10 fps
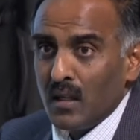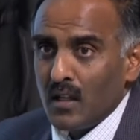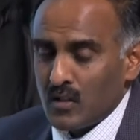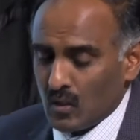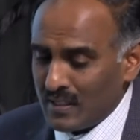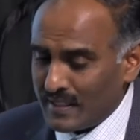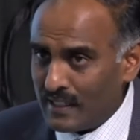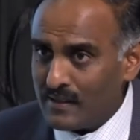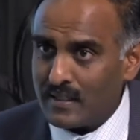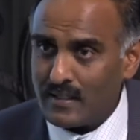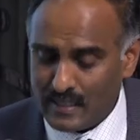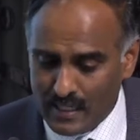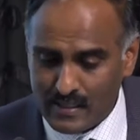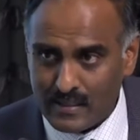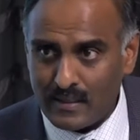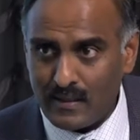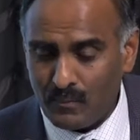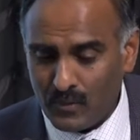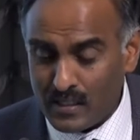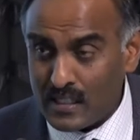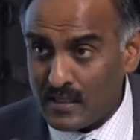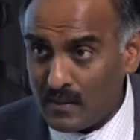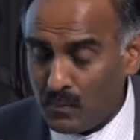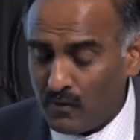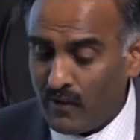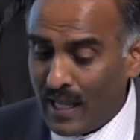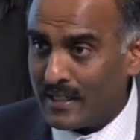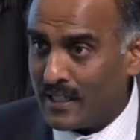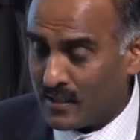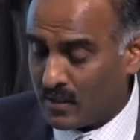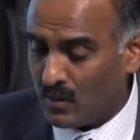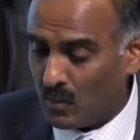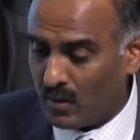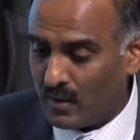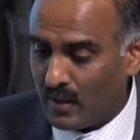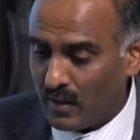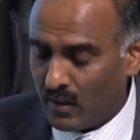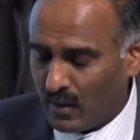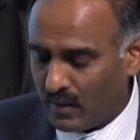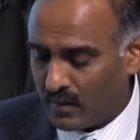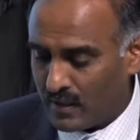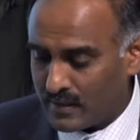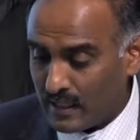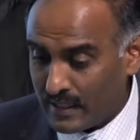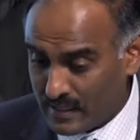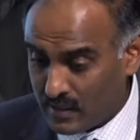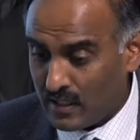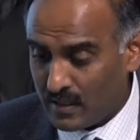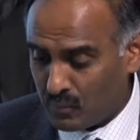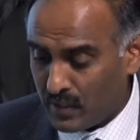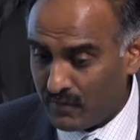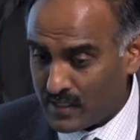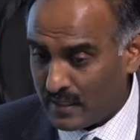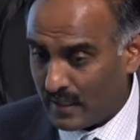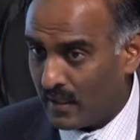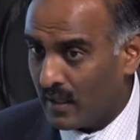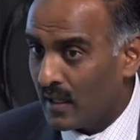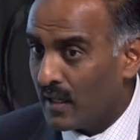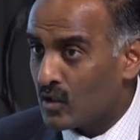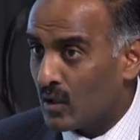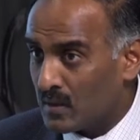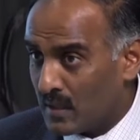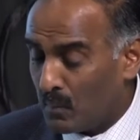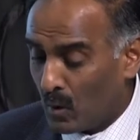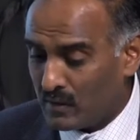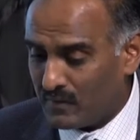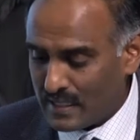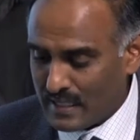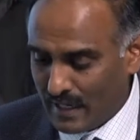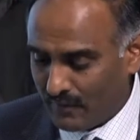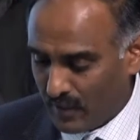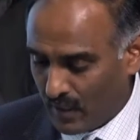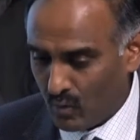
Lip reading: So this tells us, yes, validates the studies done previously, shows that both of these have their